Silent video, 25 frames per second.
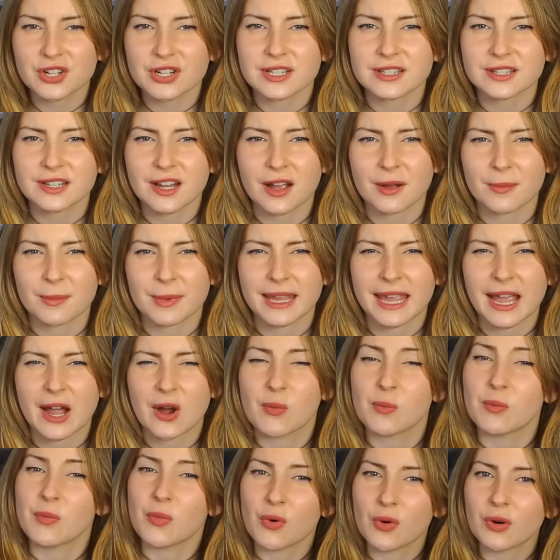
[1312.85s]
is coming out
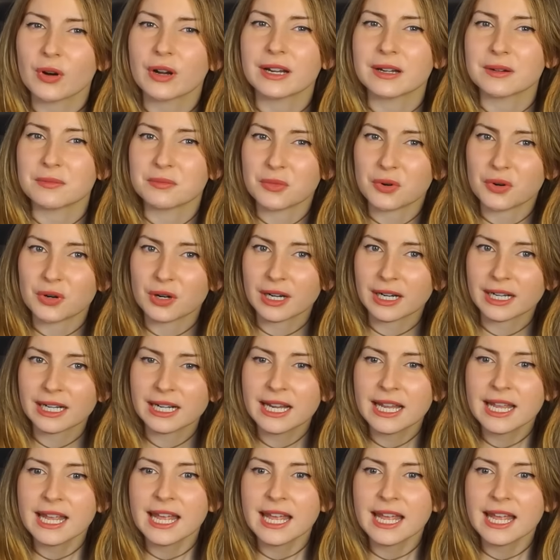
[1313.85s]
more and more.